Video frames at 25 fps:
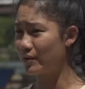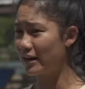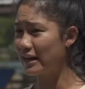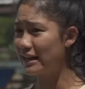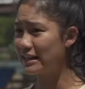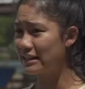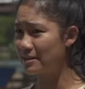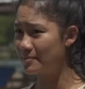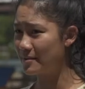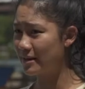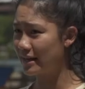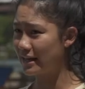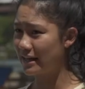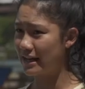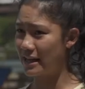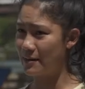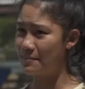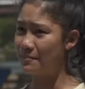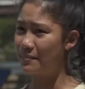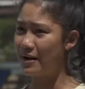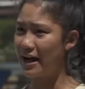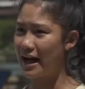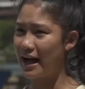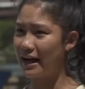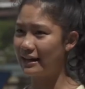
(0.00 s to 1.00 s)
ready to make an
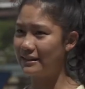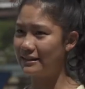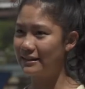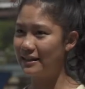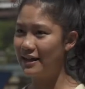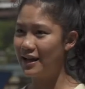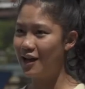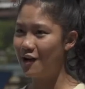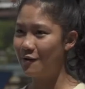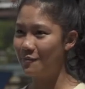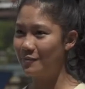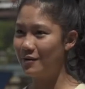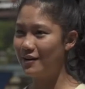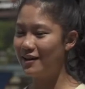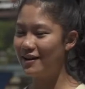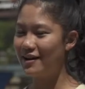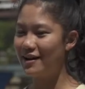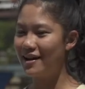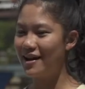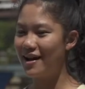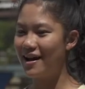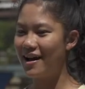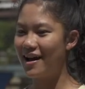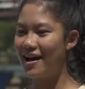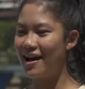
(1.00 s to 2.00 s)
impact. But
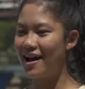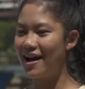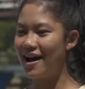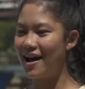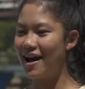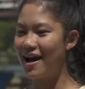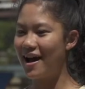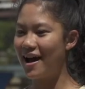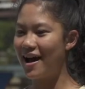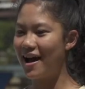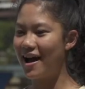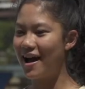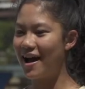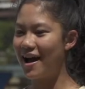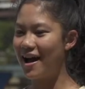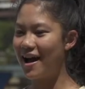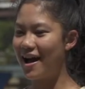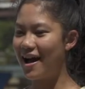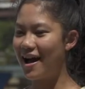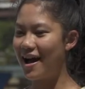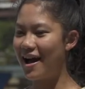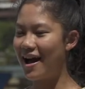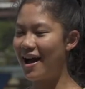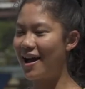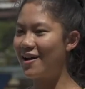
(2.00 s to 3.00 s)

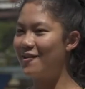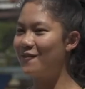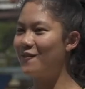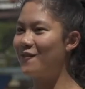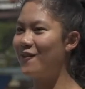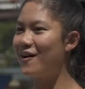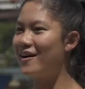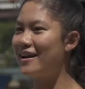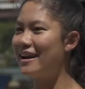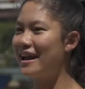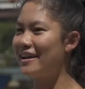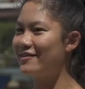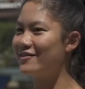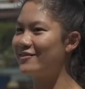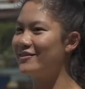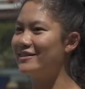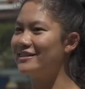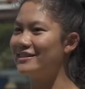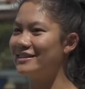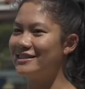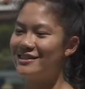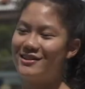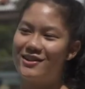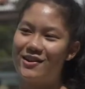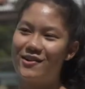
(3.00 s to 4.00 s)
I want
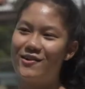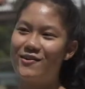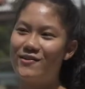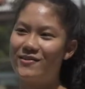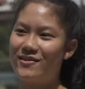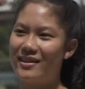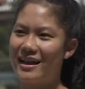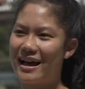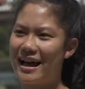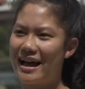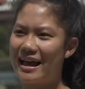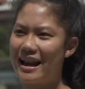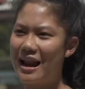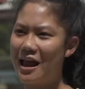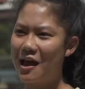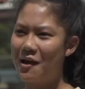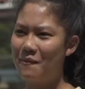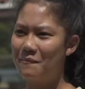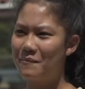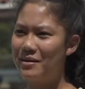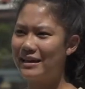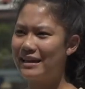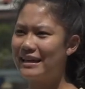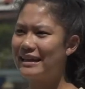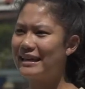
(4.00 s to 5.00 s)
everyone to know that
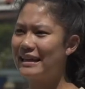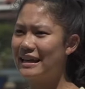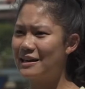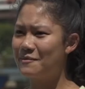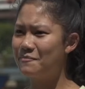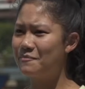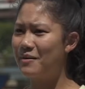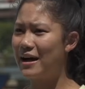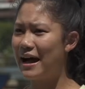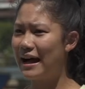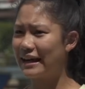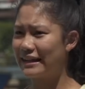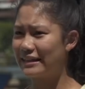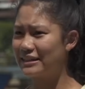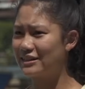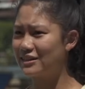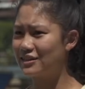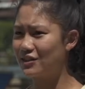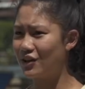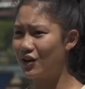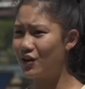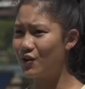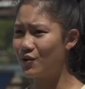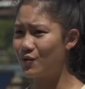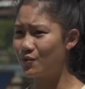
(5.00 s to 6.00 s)
making an impact can
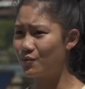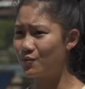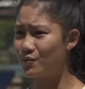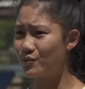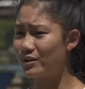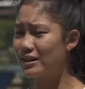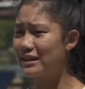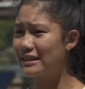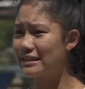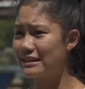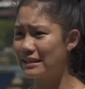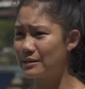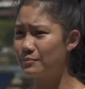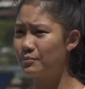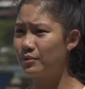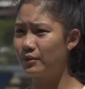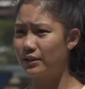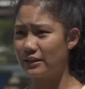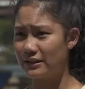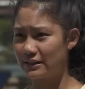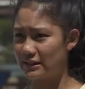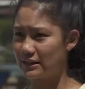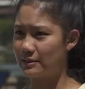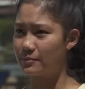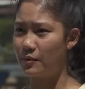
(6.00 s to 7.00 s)
start really simple
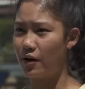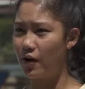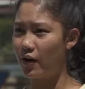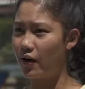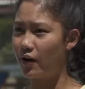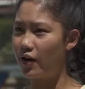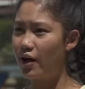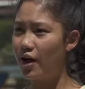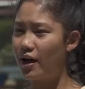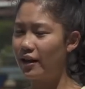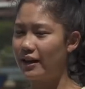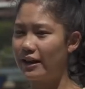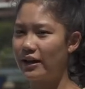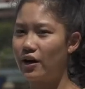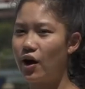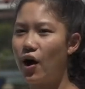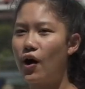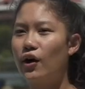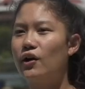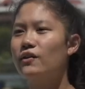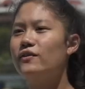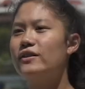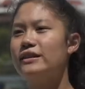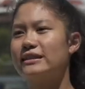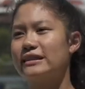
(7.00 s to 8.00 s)
and small. Like
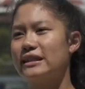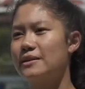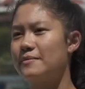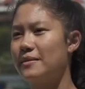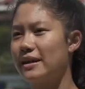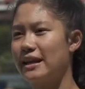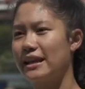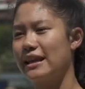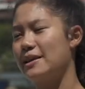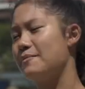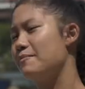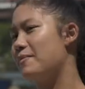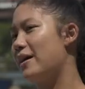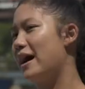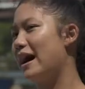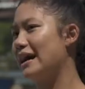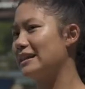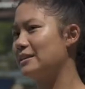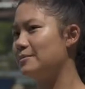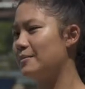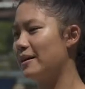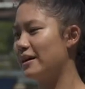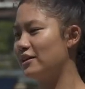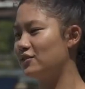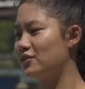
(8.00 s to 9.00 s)
all of us can make an
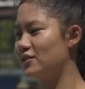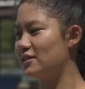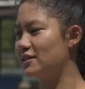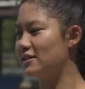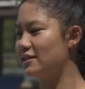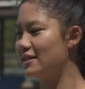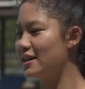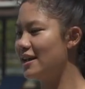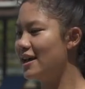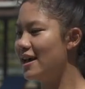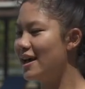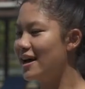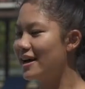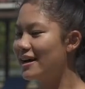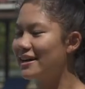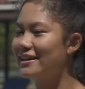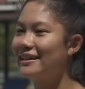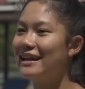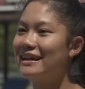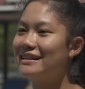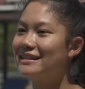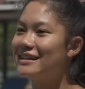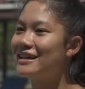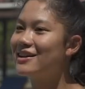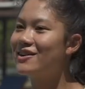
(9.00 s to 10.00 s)
impact by just
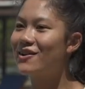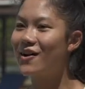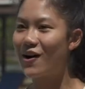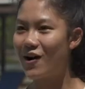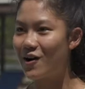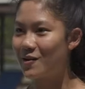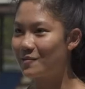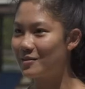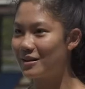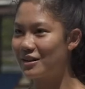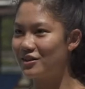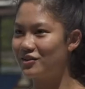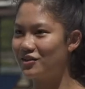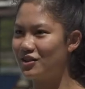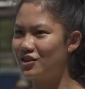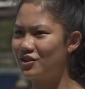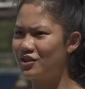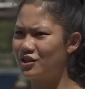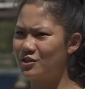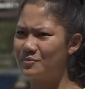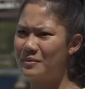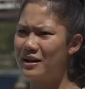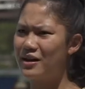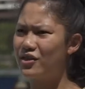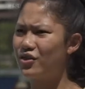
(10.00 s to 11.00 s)
collecting garbage and
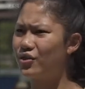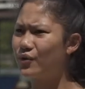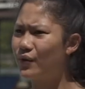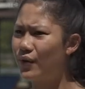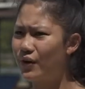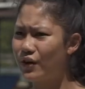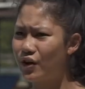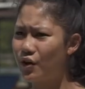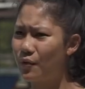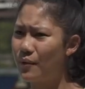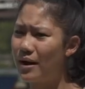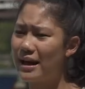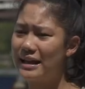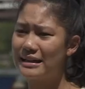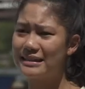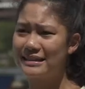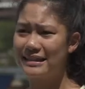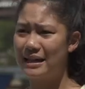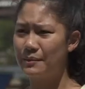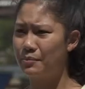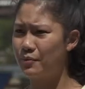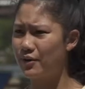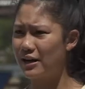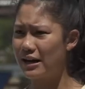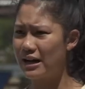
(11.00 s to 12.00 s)
just by throwing away and
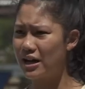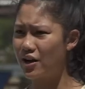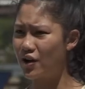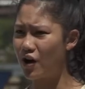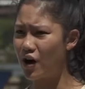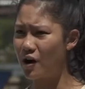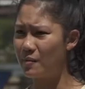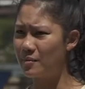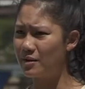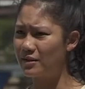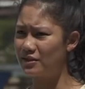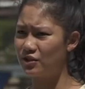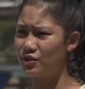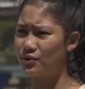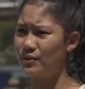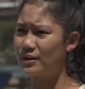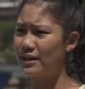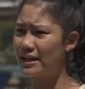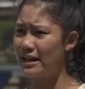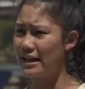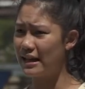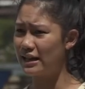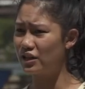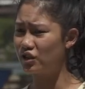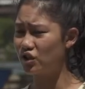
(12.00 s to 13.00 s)
separating garbage so
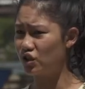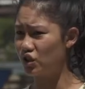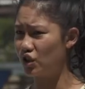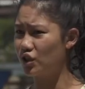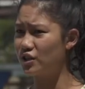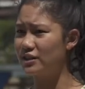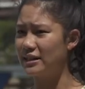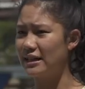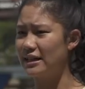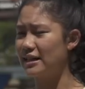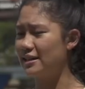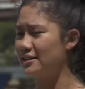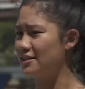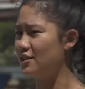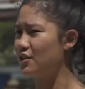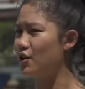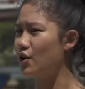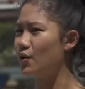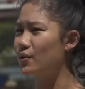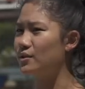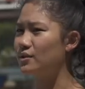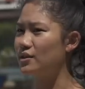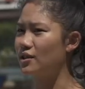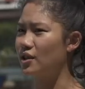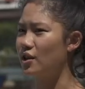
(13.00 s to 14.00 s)
it ensures that it doesn't
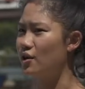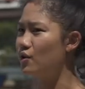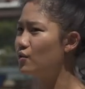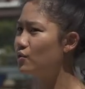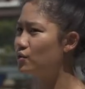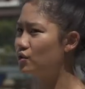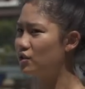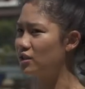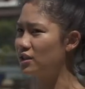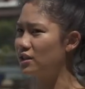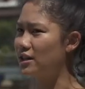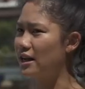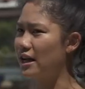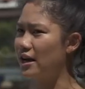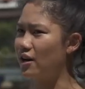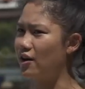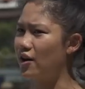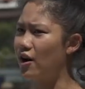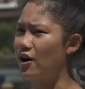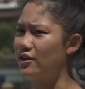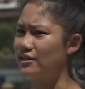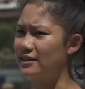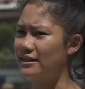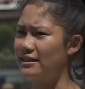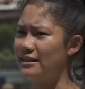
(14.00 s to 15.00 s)
go into the ocean and
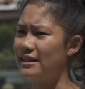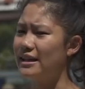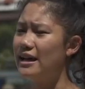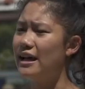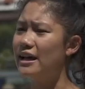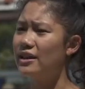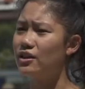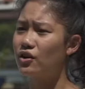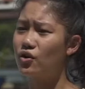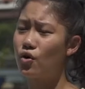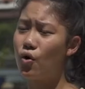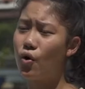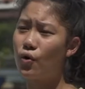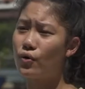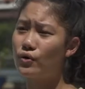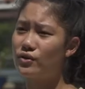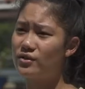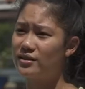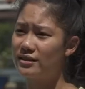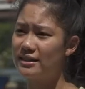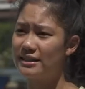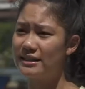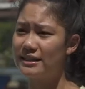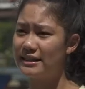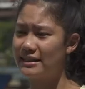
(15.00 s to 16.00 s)
causes the
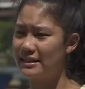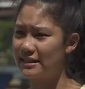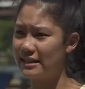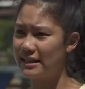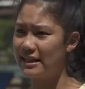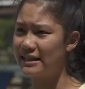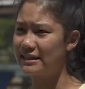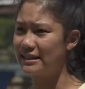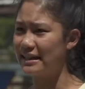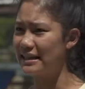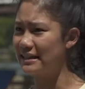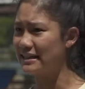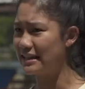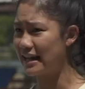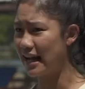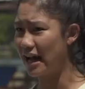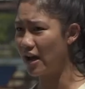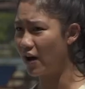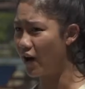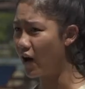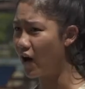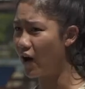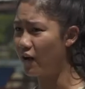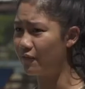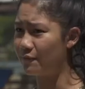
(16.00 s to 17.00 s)
corals to disease and
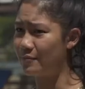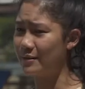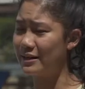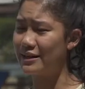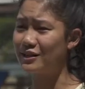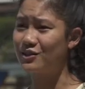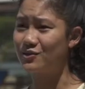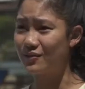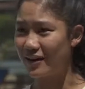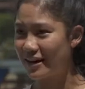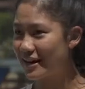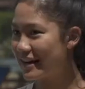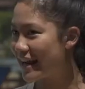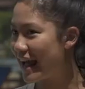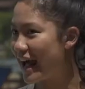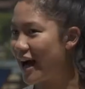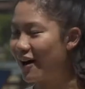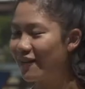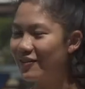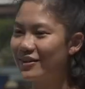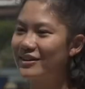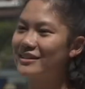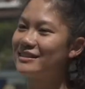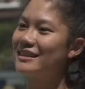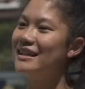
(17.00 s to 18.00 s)
die off. Because right
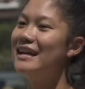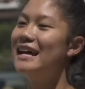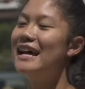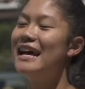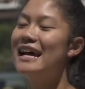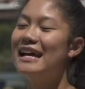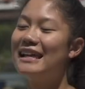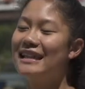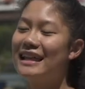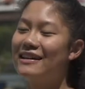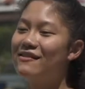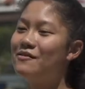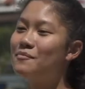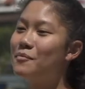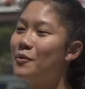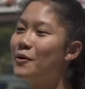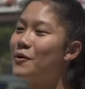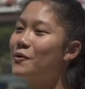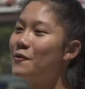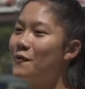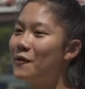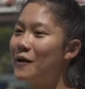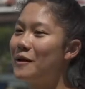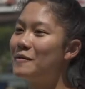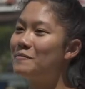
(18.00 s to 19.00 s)
now there's
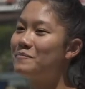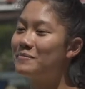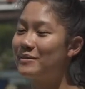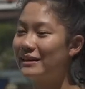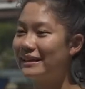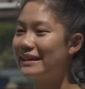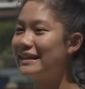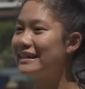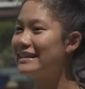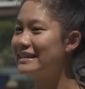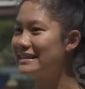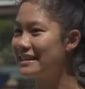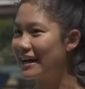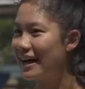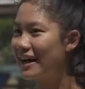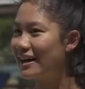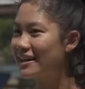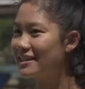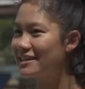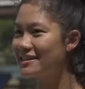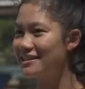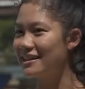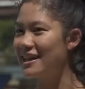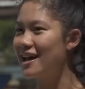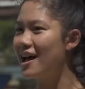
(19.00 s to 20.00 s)
11.1 billion
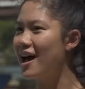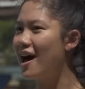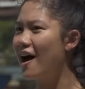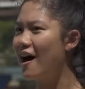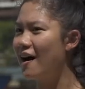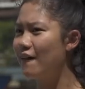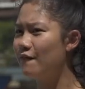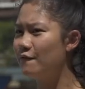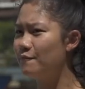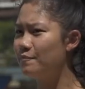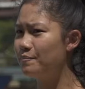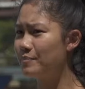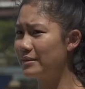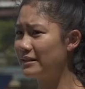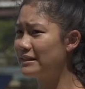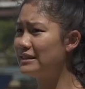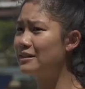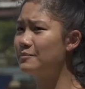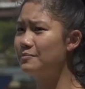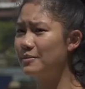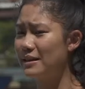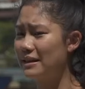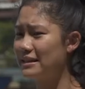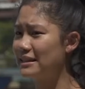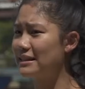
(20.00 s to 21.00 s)
tons of bits
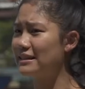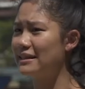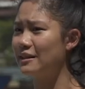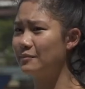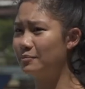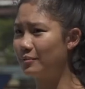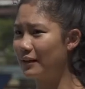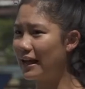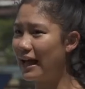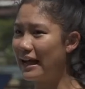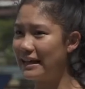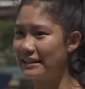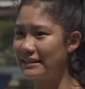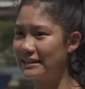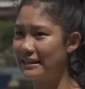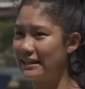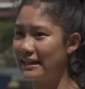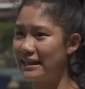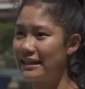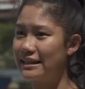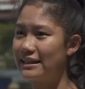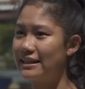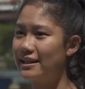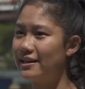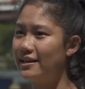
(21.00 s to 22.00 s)
and pieces of
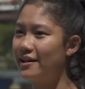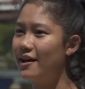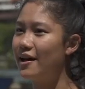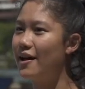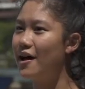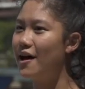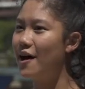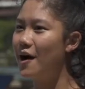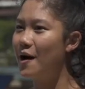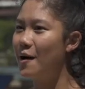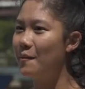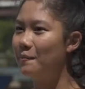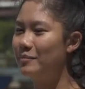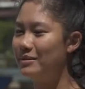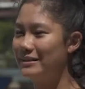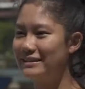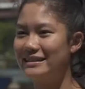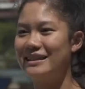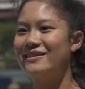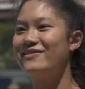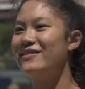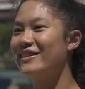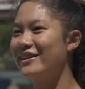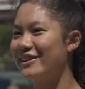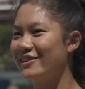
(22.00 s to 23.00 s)
plastic in the
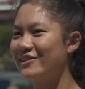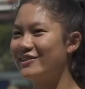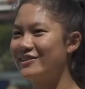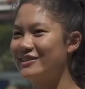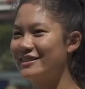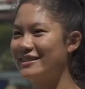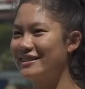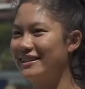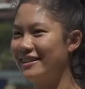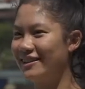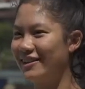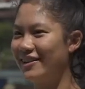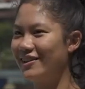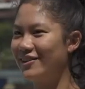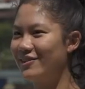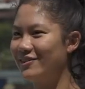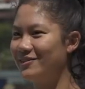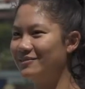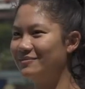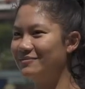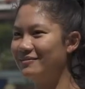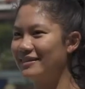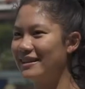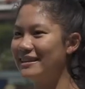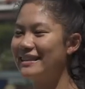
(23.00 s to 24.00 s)
Pacific Ocean
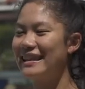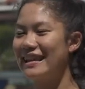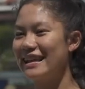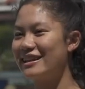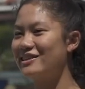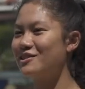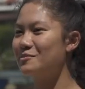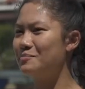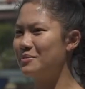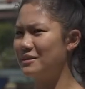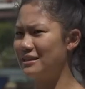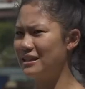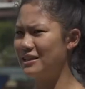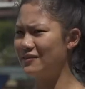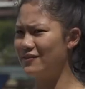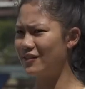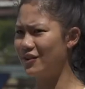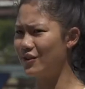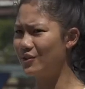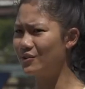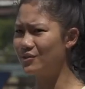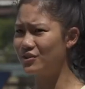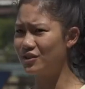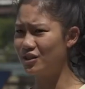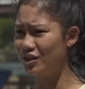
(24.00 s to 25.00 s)
alone, in the Asia Pacific
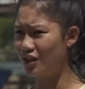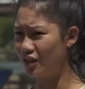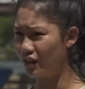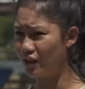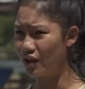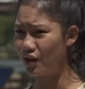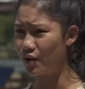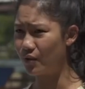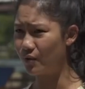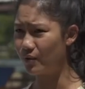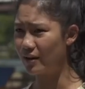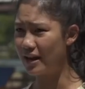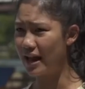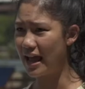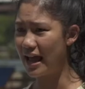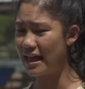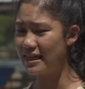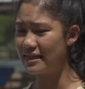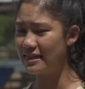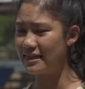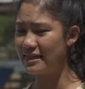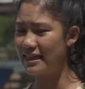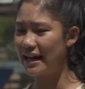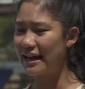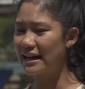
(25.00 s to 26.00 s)
Ocean alone,
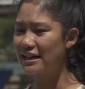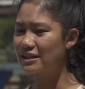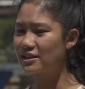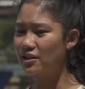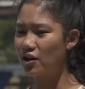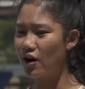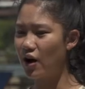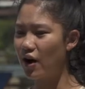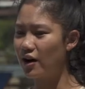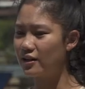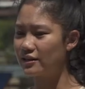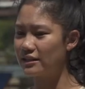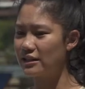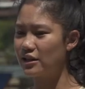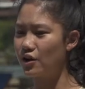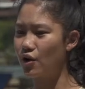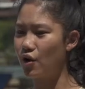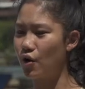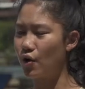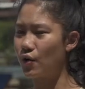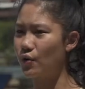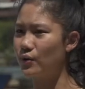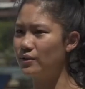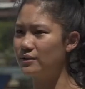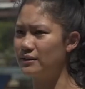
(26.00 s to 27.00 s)
and that is causing
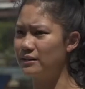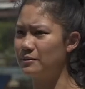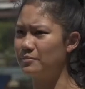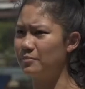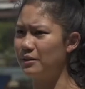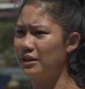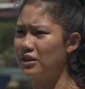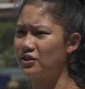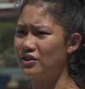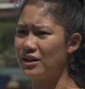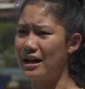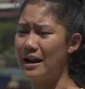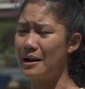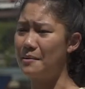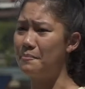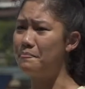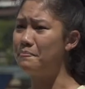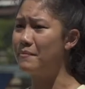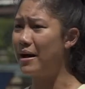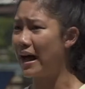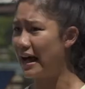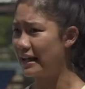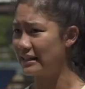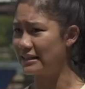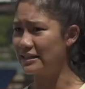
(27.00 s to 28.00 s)
corals to bleach at a
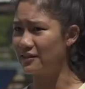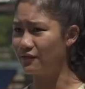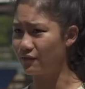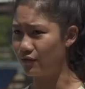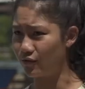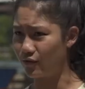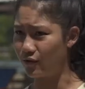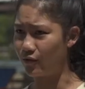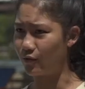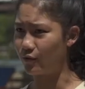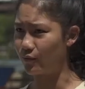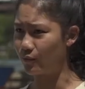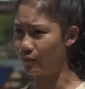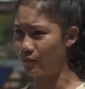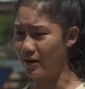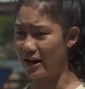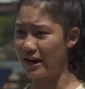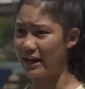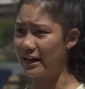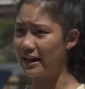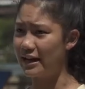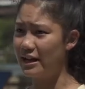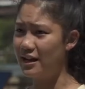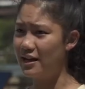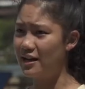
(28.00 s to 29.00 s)
massive
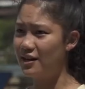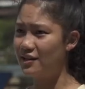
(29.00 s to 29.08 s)
rate.